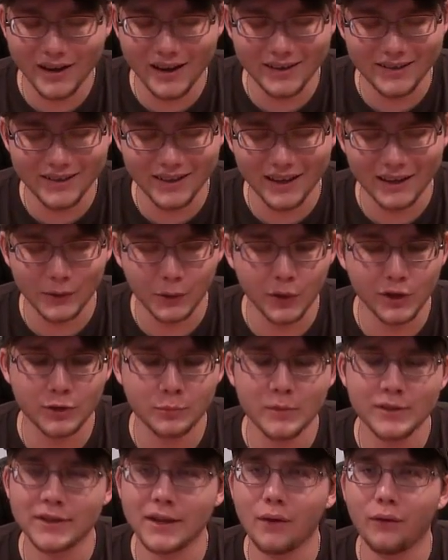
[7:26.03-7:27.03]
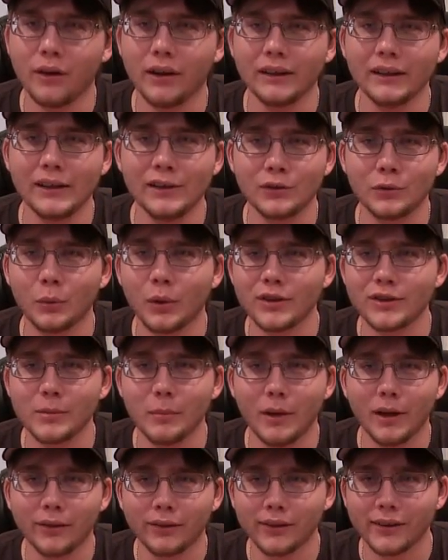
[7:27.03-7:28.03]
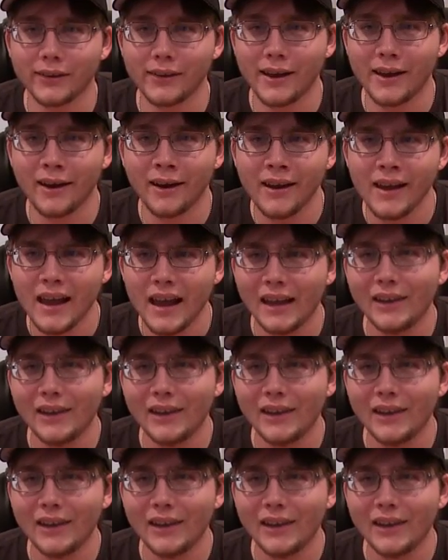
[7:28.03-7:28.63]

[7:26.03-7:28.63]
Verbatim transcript: It's like Christmas every, at least once a month on there.